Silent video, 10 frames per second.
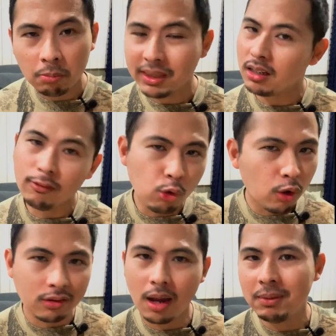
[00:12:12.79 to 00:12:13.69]
But then of
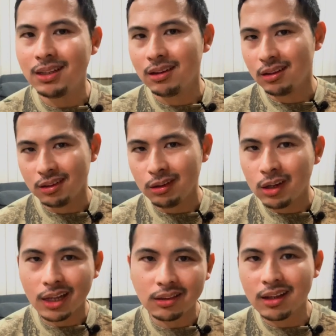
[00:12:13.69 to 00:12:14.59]
course, I mean, you
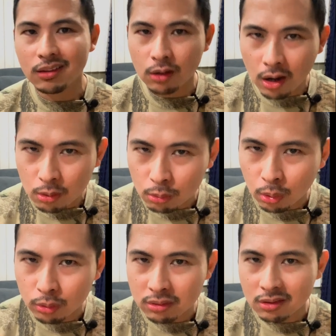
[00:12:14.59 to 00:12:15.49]
got that dark
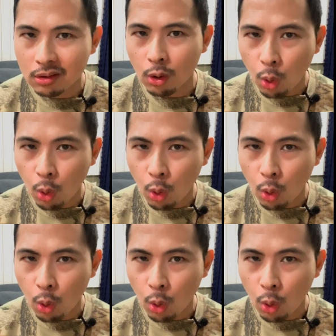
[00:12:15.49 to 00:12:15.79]
rose